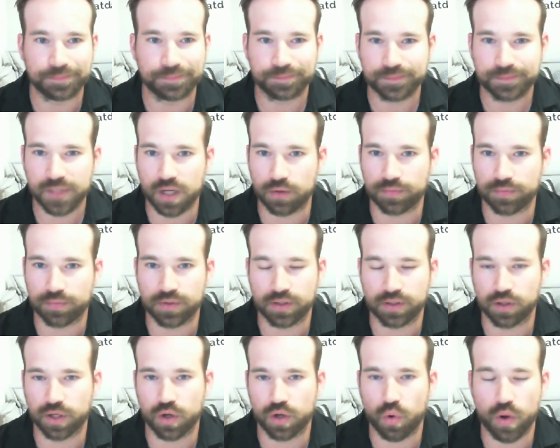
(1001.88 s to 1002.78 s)
You
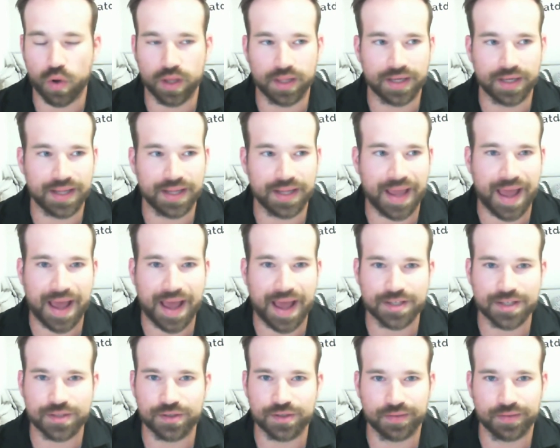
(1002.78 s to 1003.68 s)
look at oil and
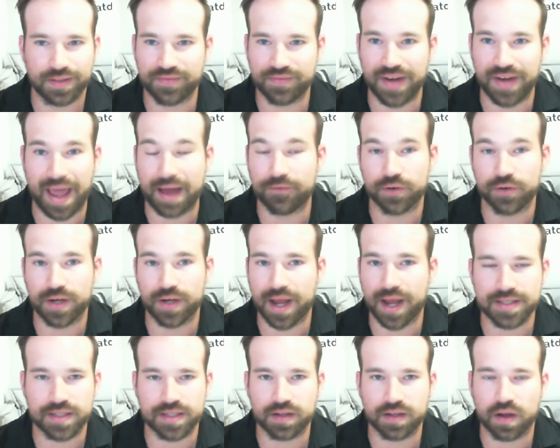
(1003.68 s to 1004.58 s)
gas or even
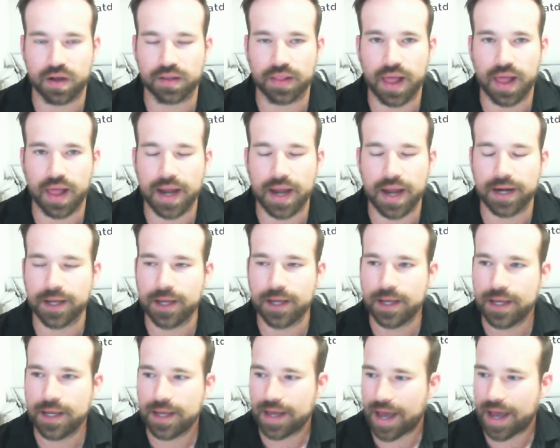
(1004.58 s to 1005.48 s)
advertising online.
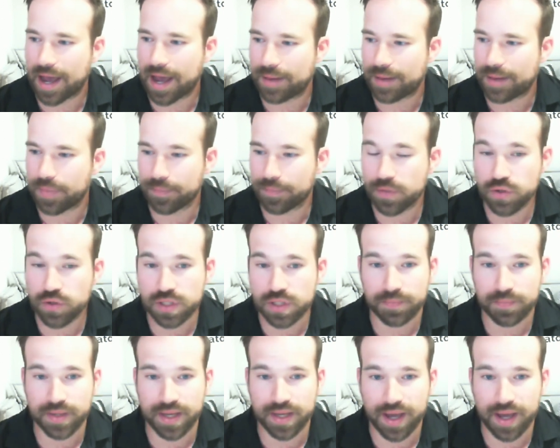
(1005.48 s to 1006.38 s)
But music,
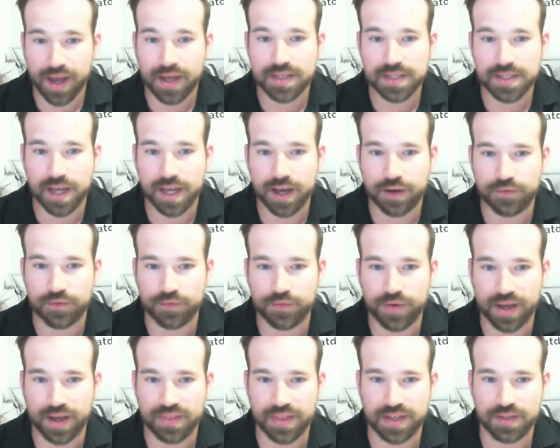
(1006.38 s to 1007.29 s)
because of,
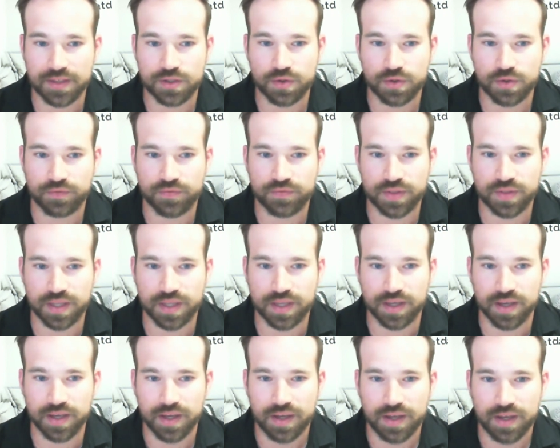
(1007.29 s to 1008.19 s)
I think, sort of
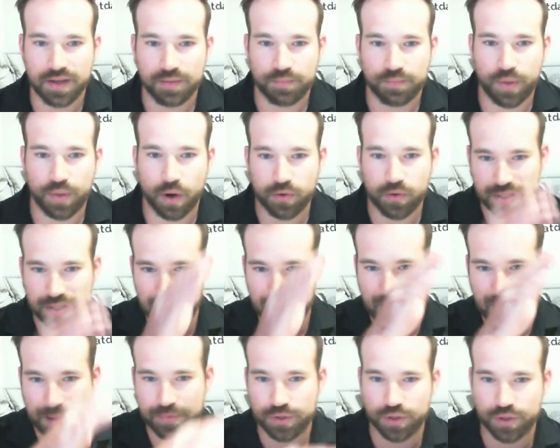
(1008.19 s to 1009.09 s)
the post
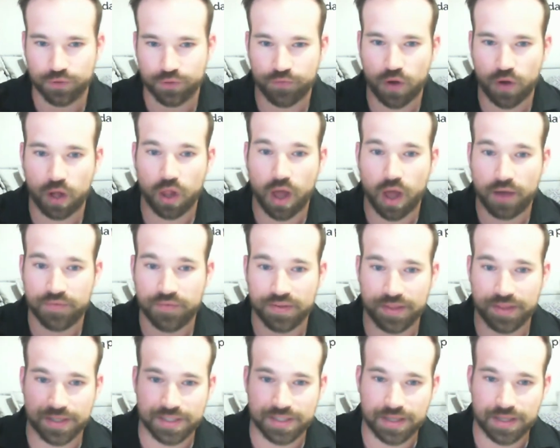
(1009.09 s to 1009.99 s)
Napster fall off and
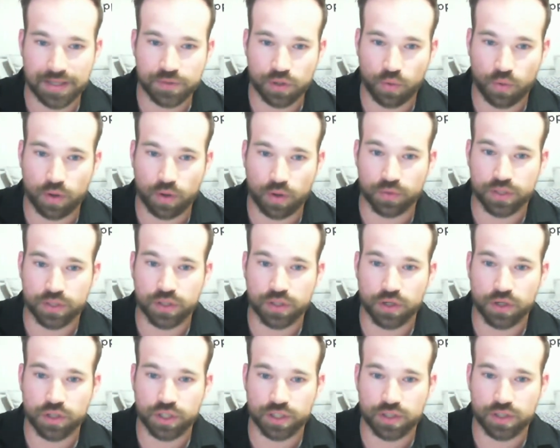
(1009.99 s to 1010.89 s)
then subsequent
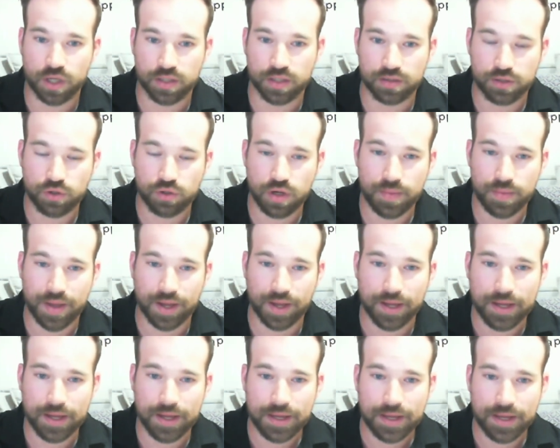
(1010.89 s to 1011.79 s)
resurgence on streaming,
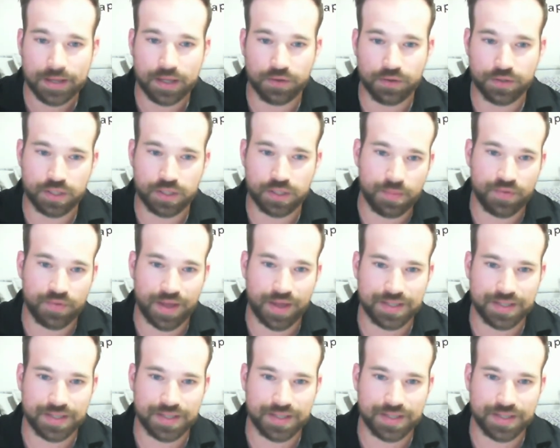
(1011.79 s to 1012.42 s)
you know, there's some of